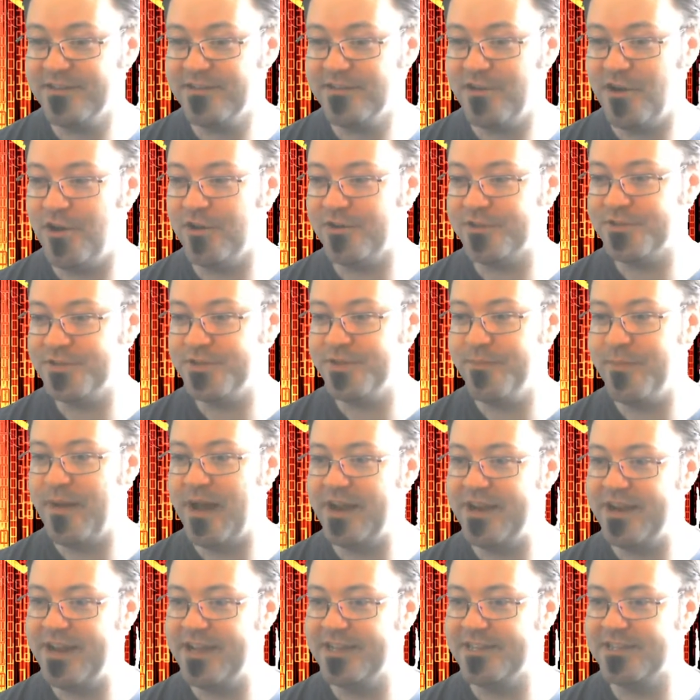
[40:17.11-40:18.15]
onto the
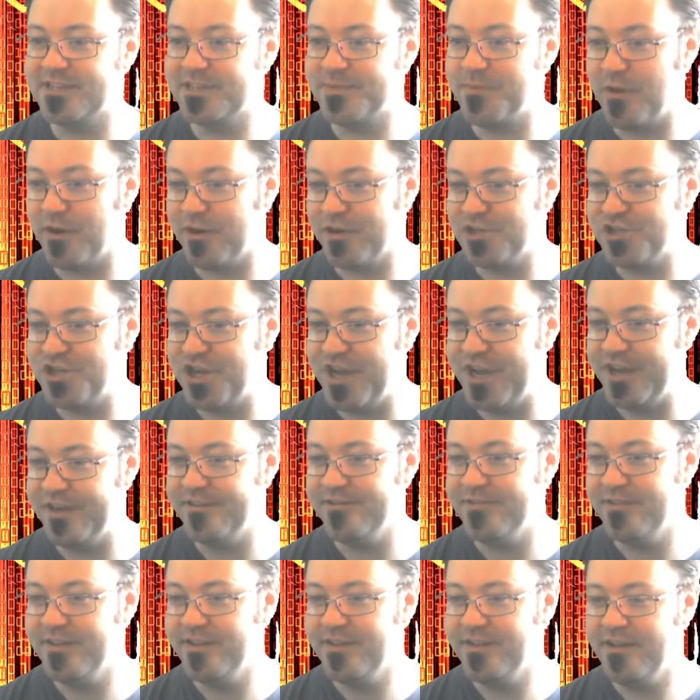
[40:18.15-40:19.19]
Binance Smart Chain.